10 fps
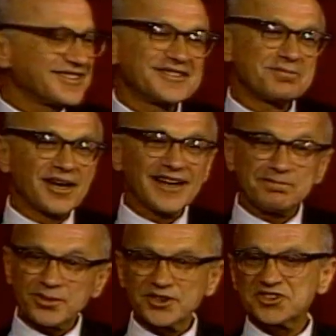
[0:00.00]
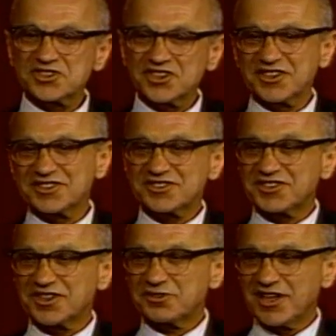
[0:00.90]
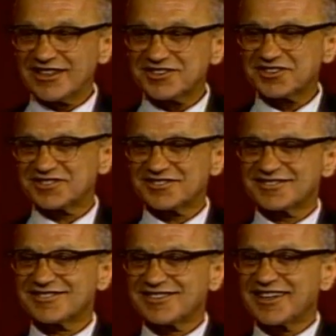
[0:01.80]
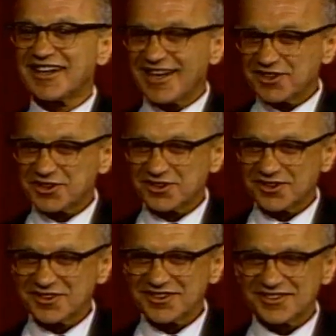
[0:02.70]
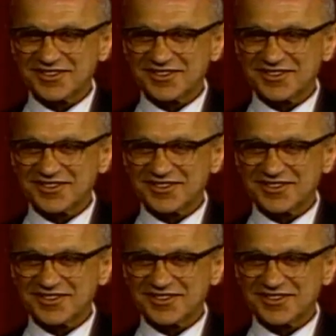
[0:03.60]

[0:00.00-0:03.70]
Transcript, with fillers: by purchasing cigarettes and alcohol,